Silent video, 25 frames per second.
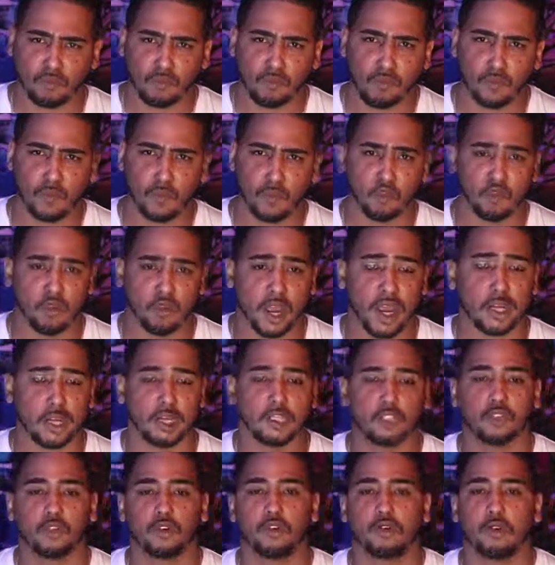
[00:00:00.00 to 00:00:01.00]
Right,
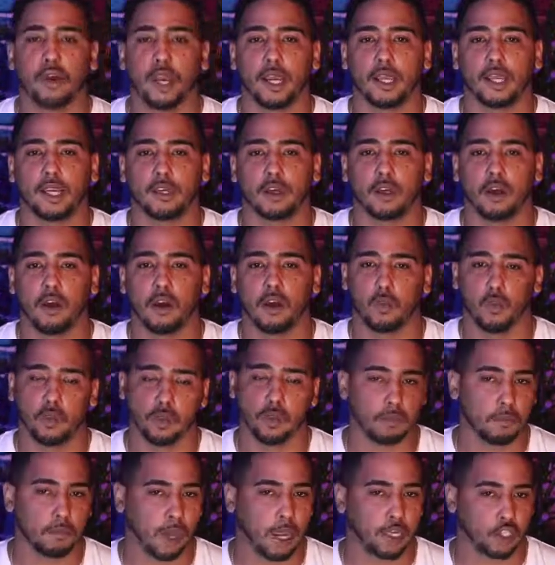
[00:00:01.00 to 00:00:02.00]
so right now with
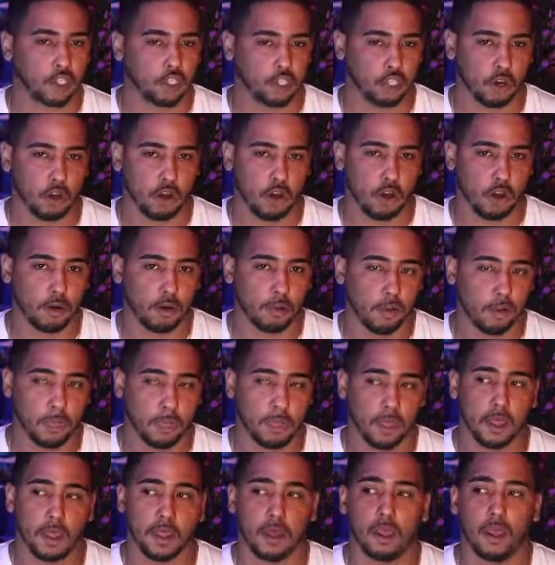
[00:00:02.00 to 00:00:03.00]
my job,
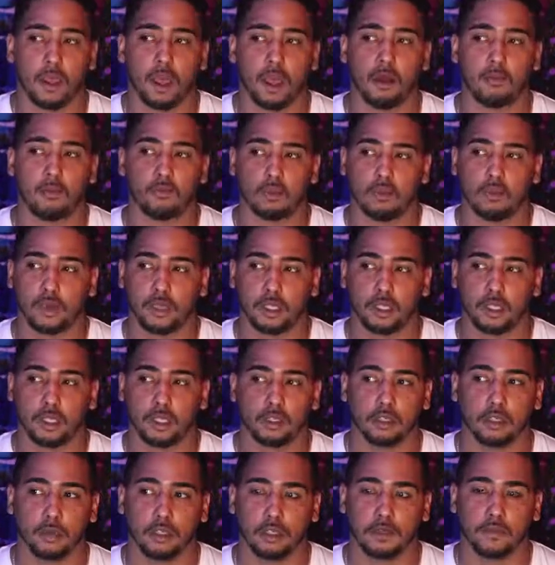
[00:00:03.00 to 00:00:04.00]
I'm going to
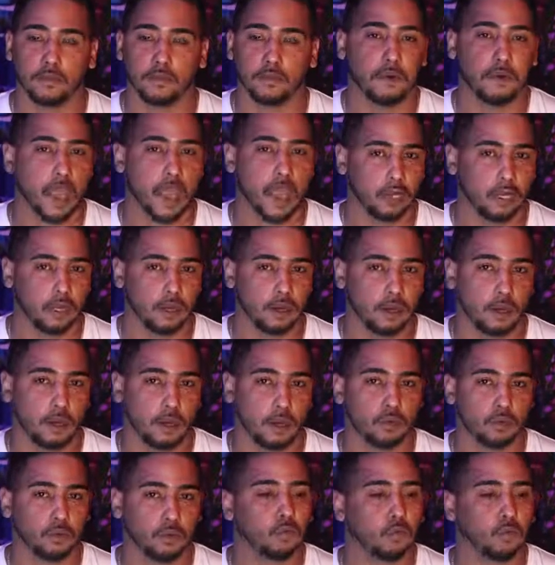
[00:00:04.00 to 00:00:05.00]
be finding out
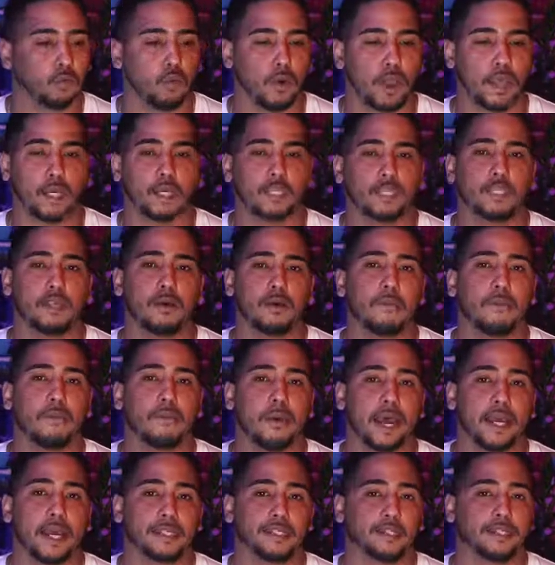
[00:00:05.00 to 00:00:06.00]
when is the
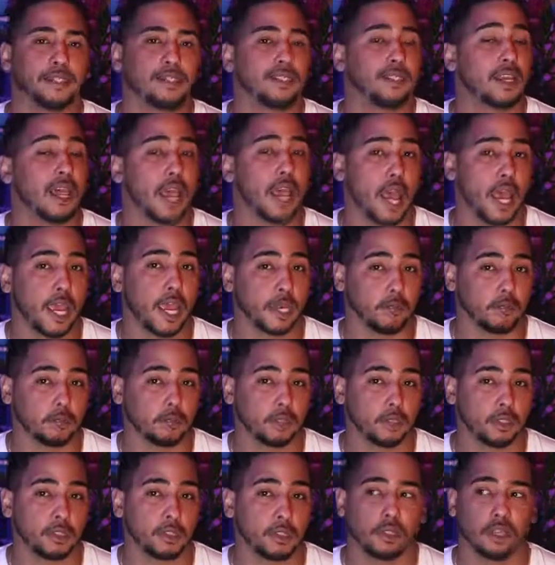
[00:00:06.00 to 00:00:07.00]
best times.
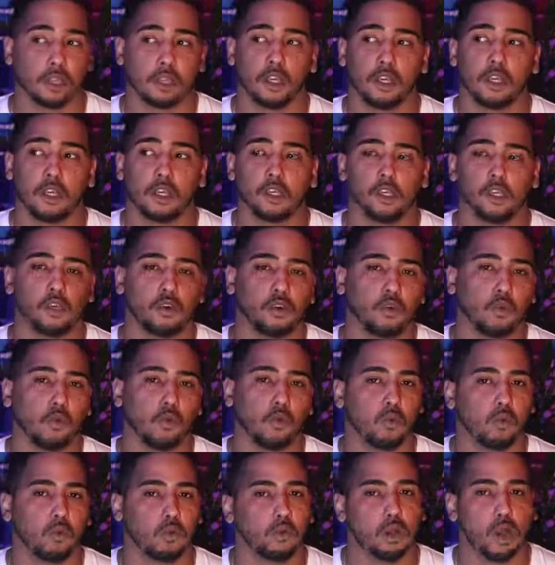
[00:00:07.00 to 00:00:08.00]
You know,
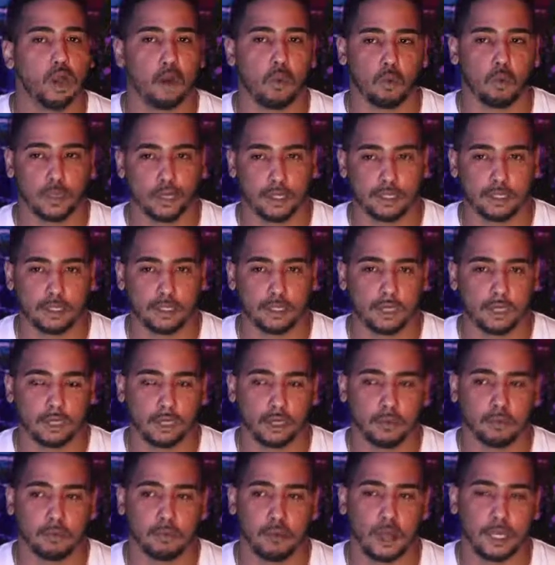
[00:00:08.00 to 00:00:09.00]
I want to set up
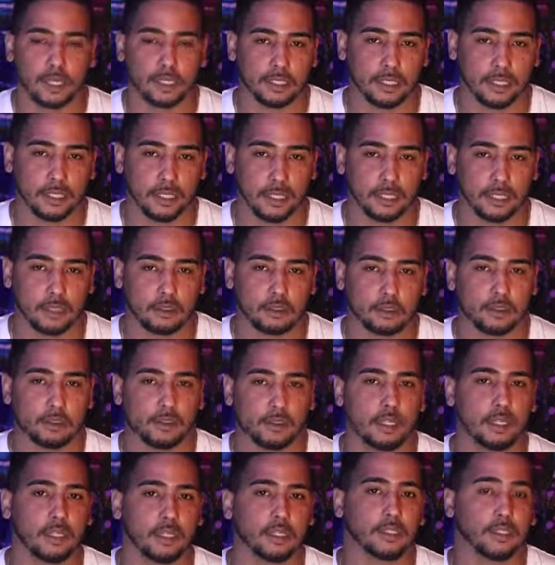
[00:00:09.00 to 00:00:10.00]
a date and
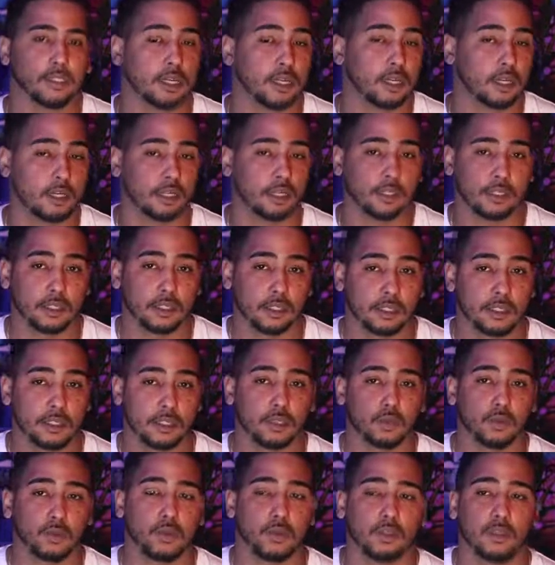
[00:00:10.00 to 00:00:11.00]
stay consistent
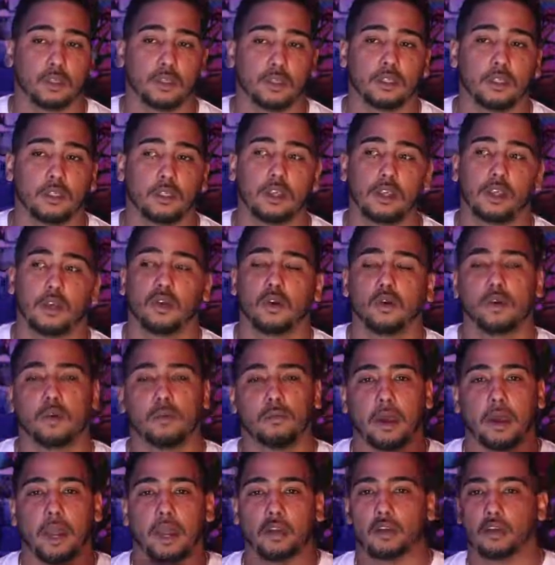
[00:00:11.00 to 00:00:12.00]
with it with my
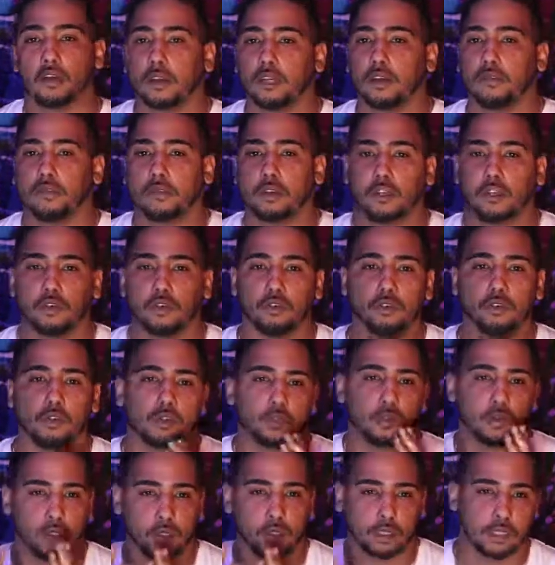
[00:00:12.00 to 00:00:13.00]
cooking videos. Or
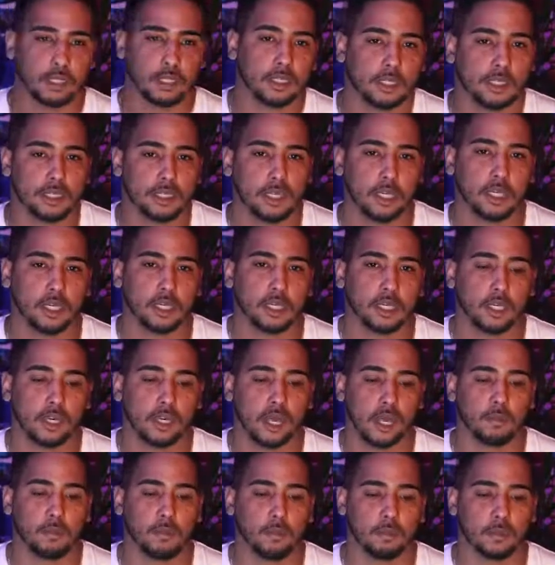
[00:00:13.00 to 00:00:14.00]
this day, I'm
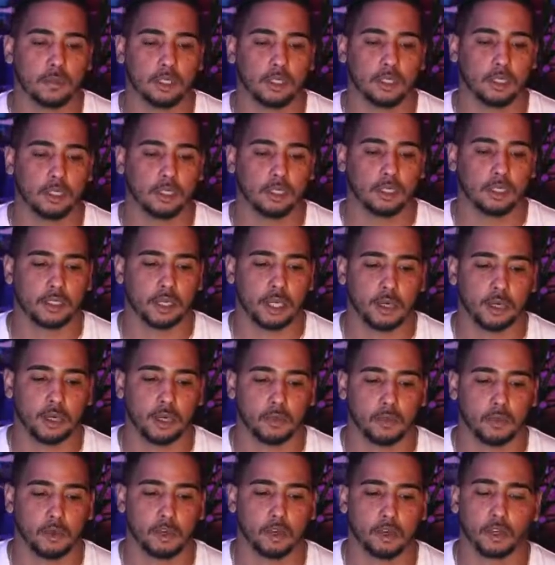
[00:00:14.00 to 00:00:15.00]
gonna be setting up my
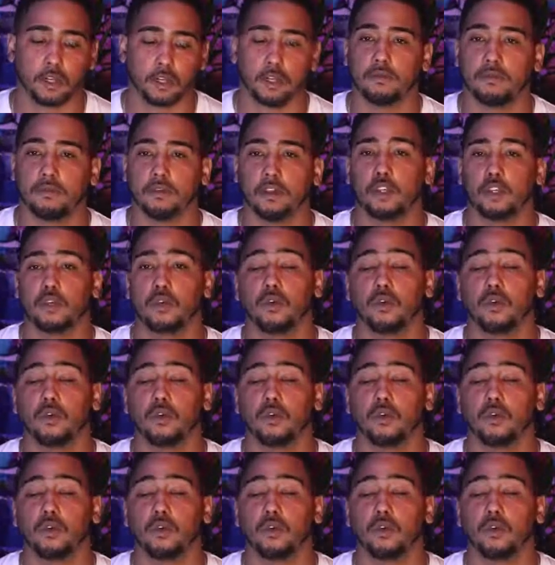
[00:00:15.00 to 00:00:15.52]
cooking video,